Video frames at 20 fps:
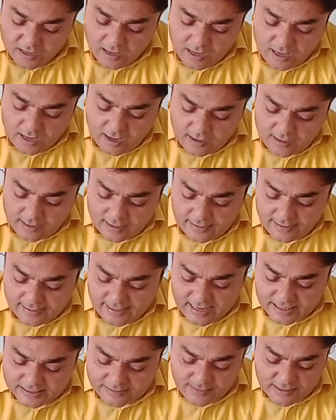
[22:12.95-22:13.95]
Our
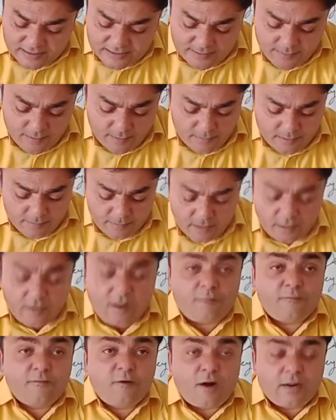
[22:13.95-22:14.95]
country has maximum number
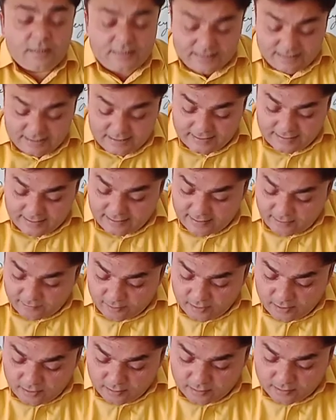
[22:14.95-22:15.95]
of votes in the
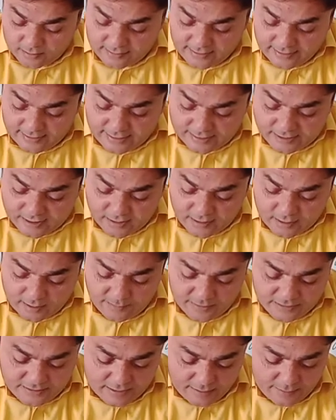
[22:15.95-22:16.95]
world. The election
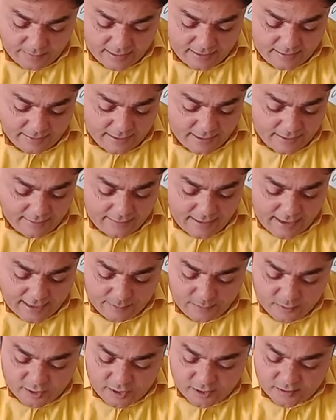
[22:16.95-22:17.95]
commission maintains the
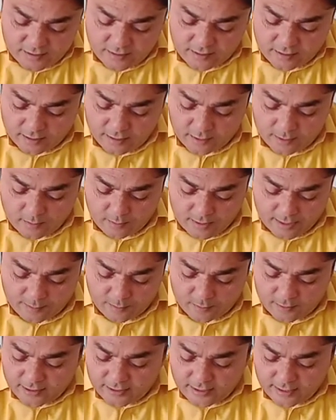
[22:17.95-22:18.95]
administration, control
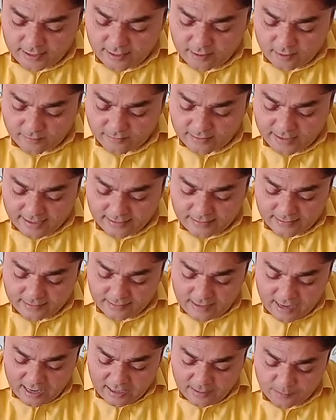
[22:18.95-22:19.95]
and monitoring of the
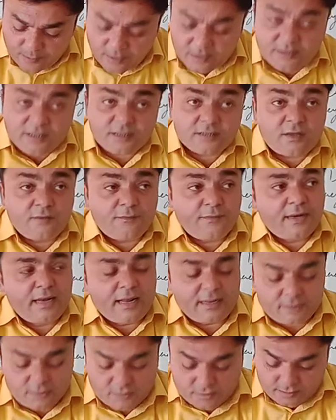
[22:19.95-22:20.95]
entire process of
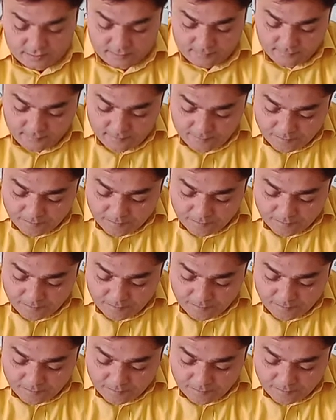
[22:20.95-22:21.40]
election.